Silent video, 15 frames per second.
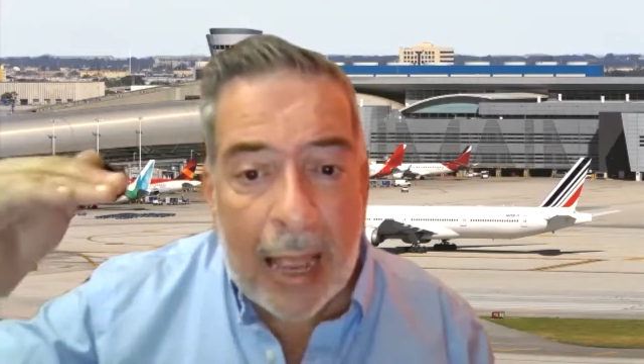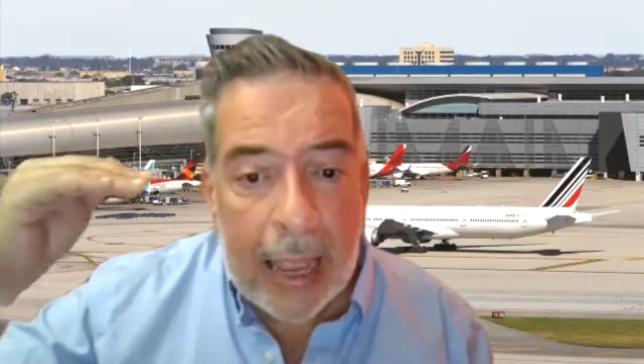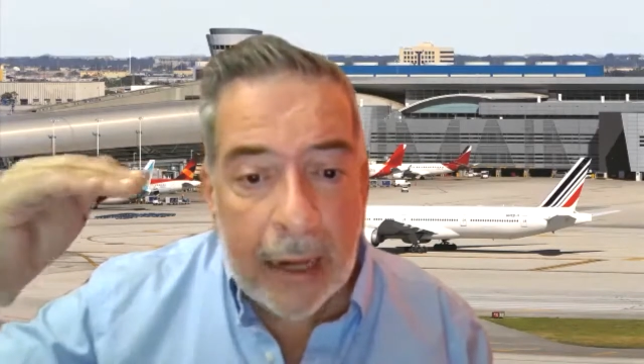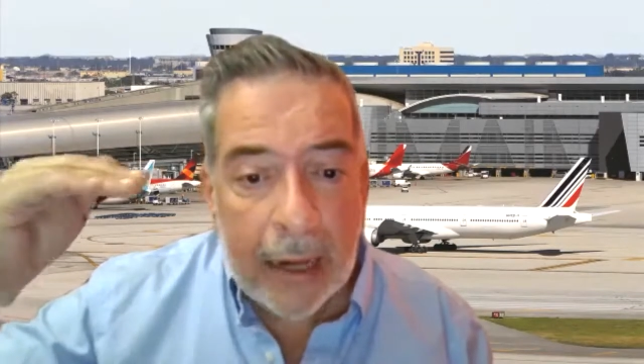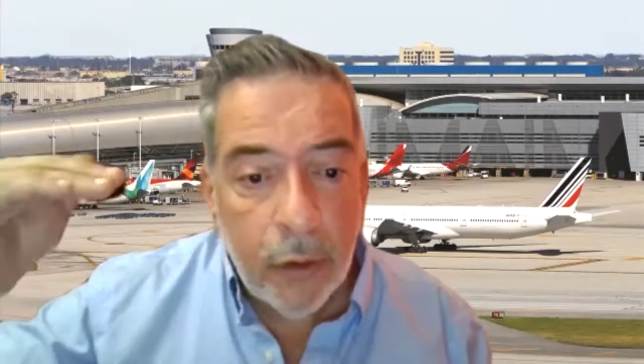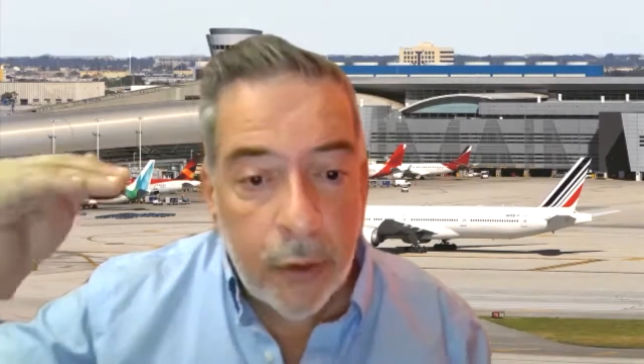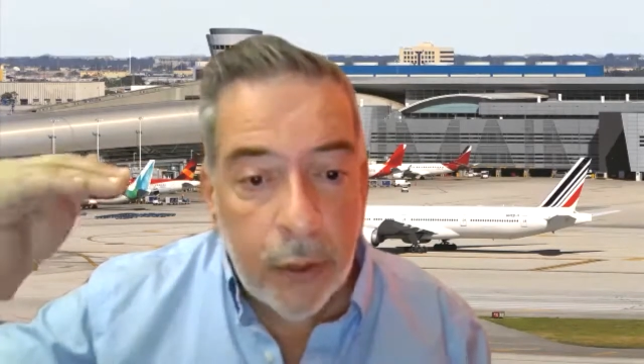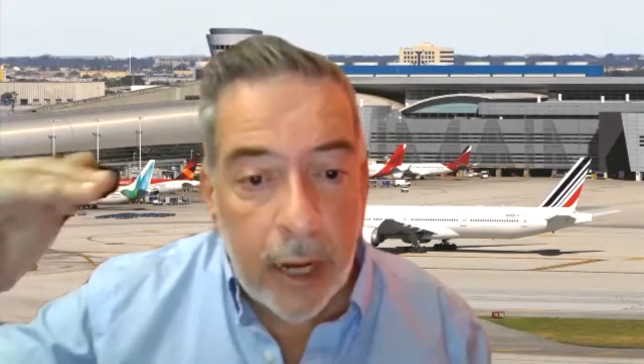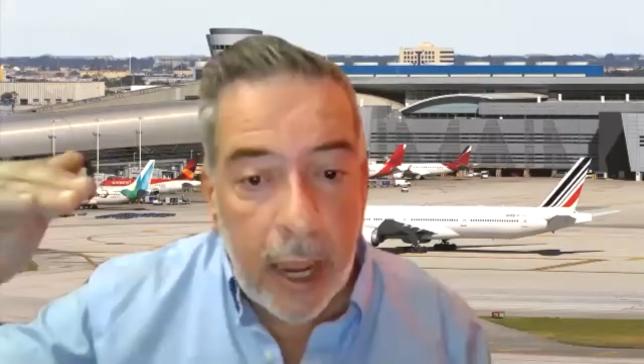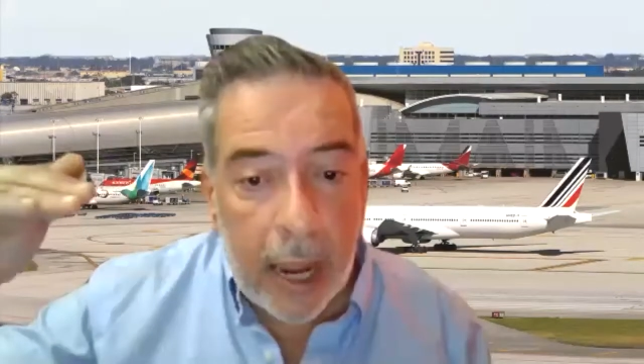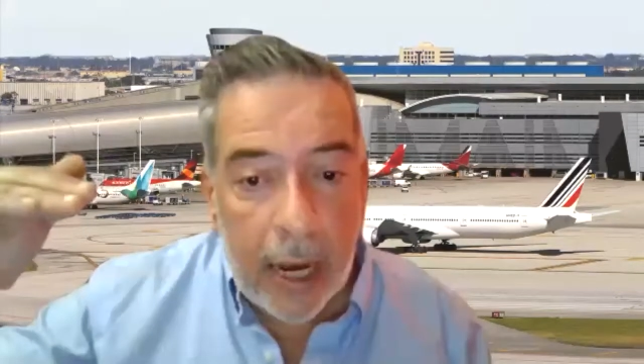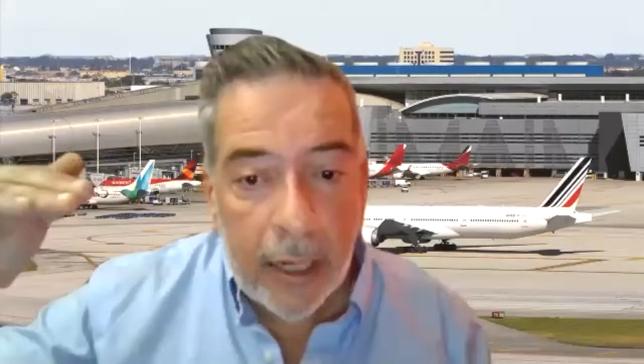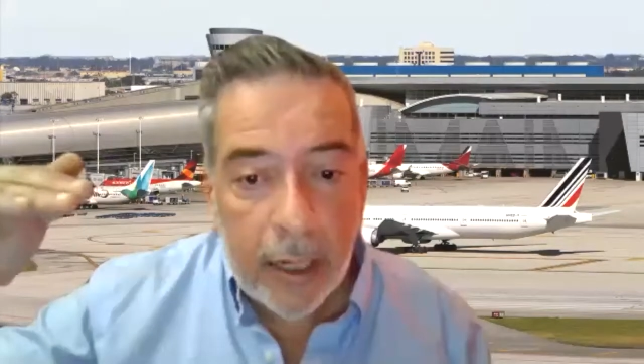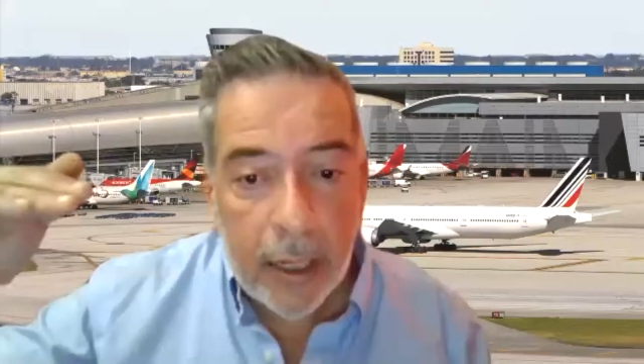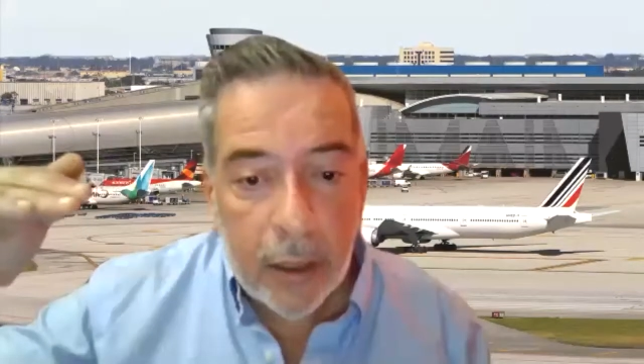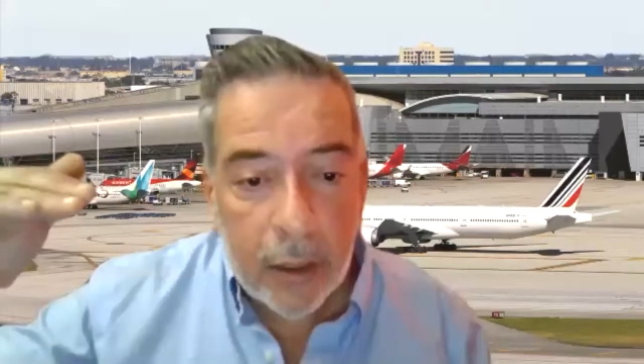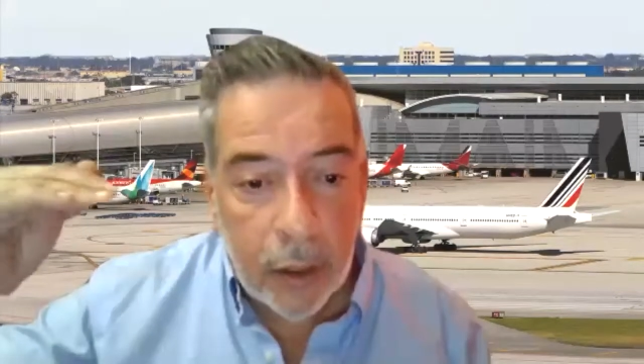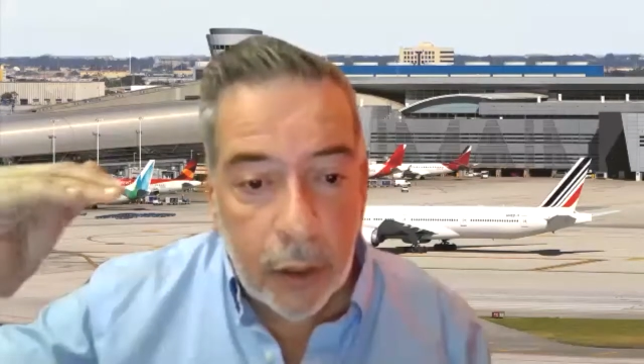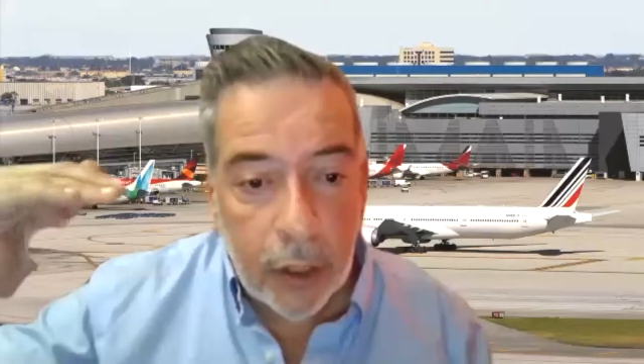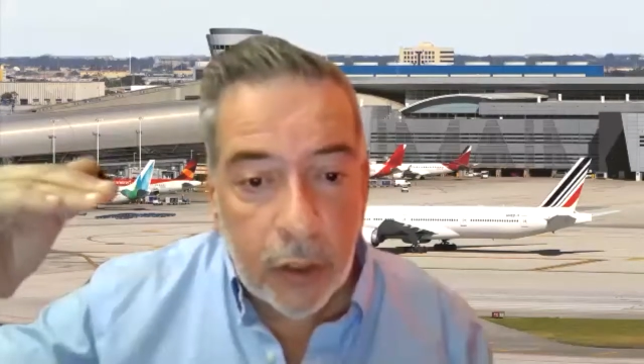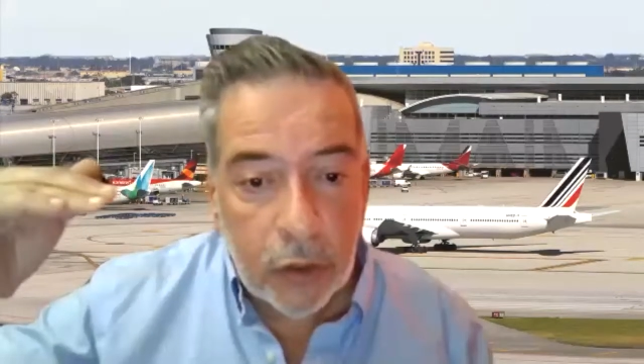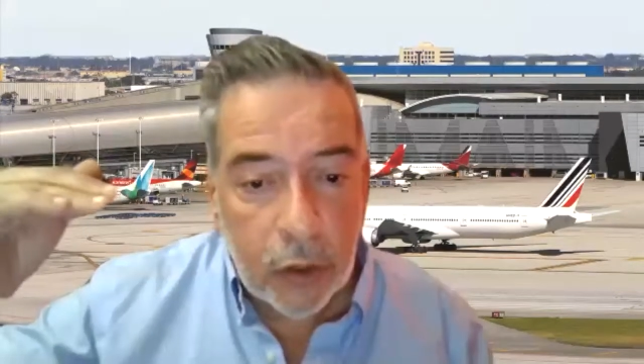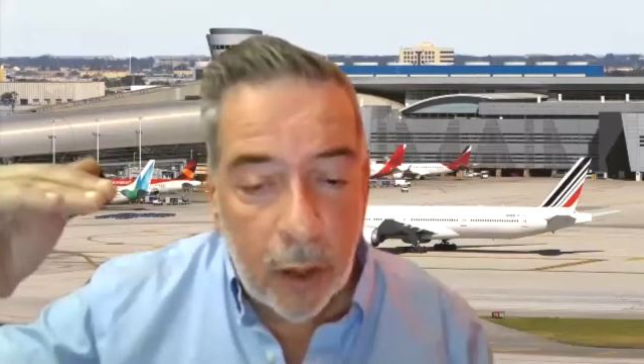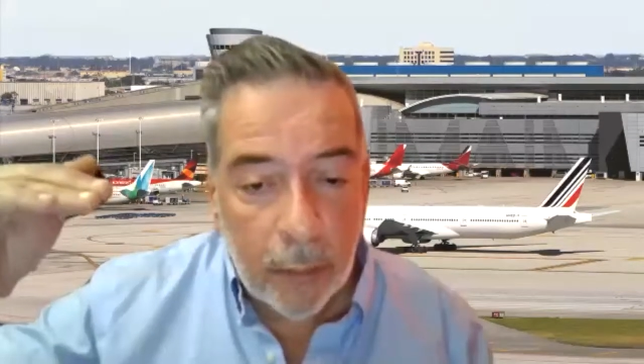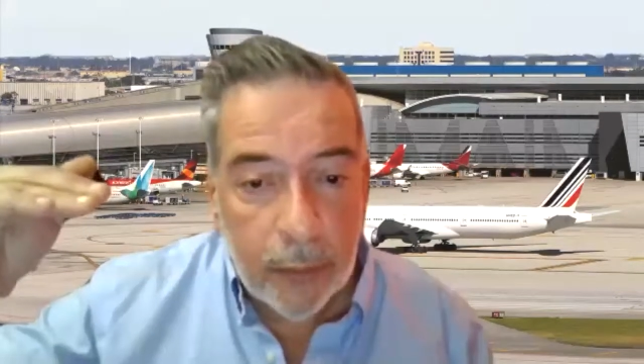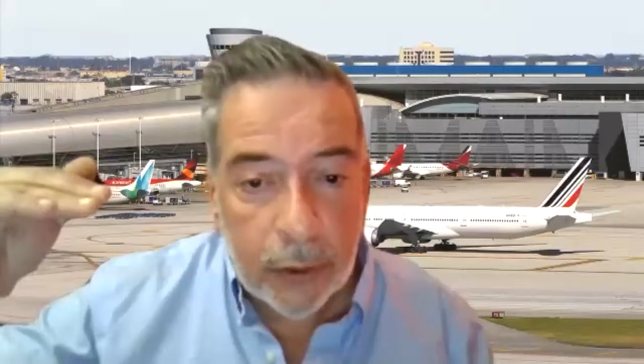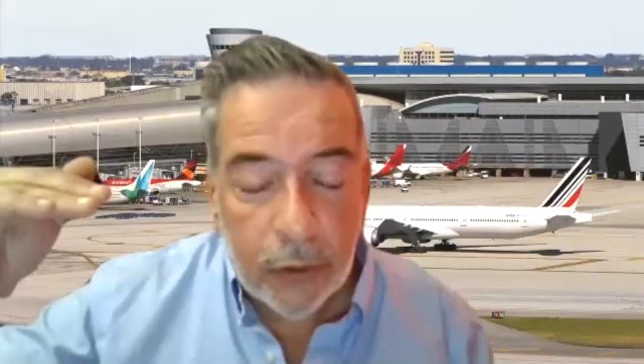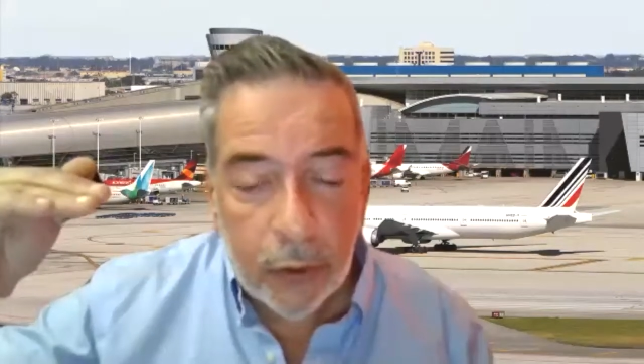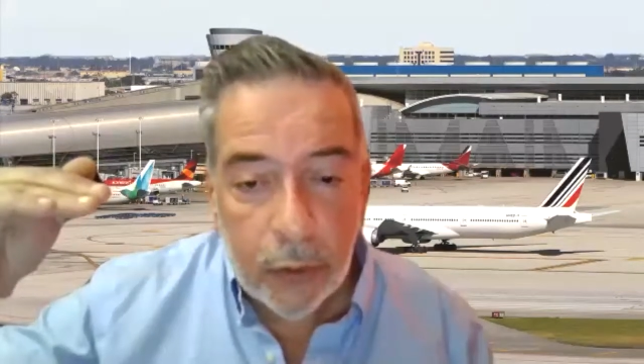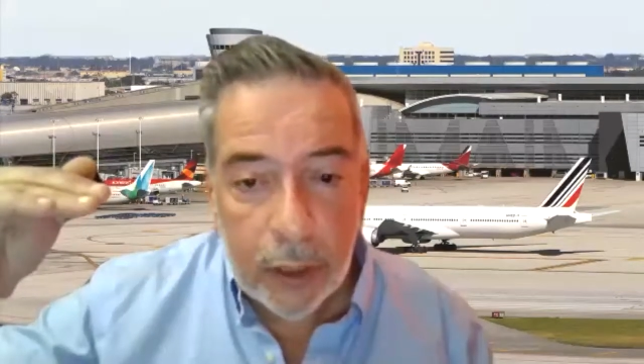had created this
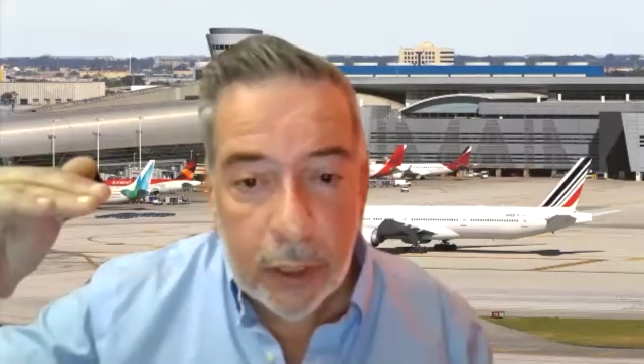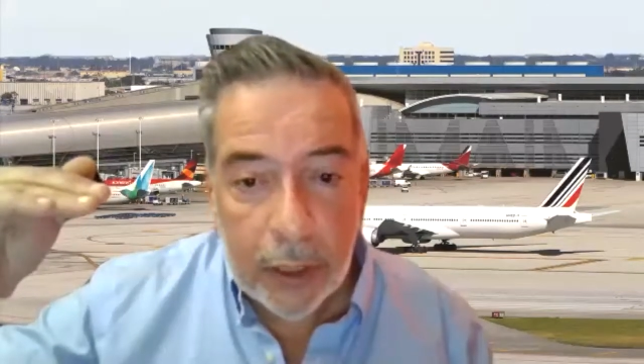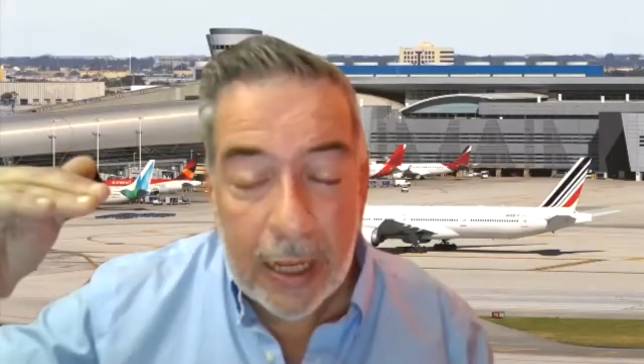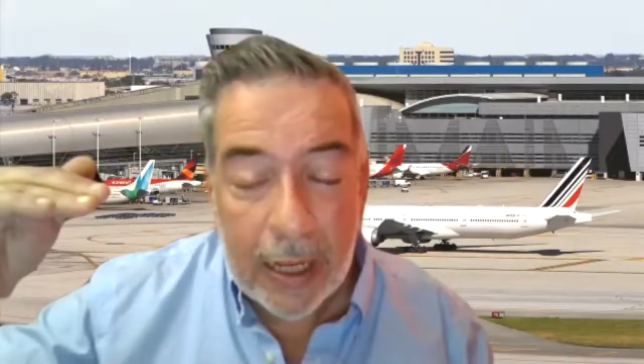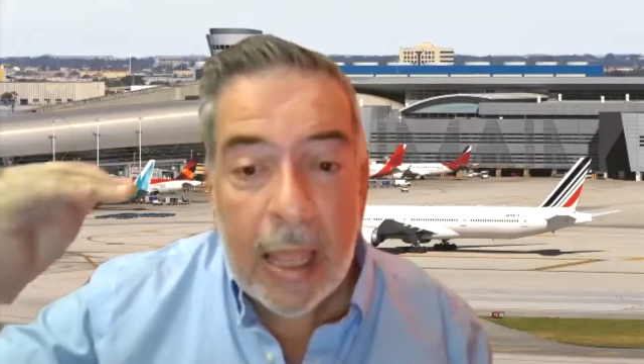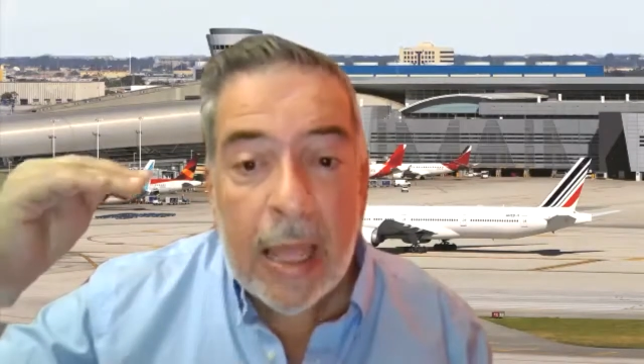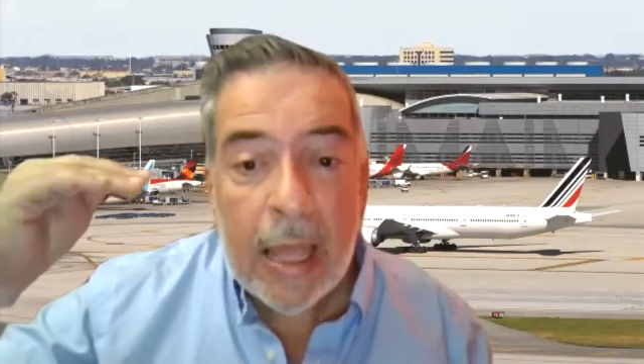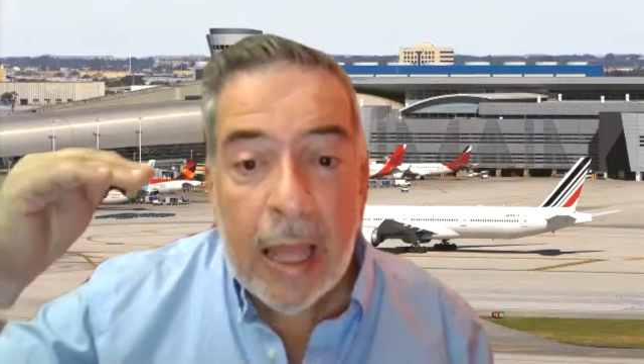opportunity.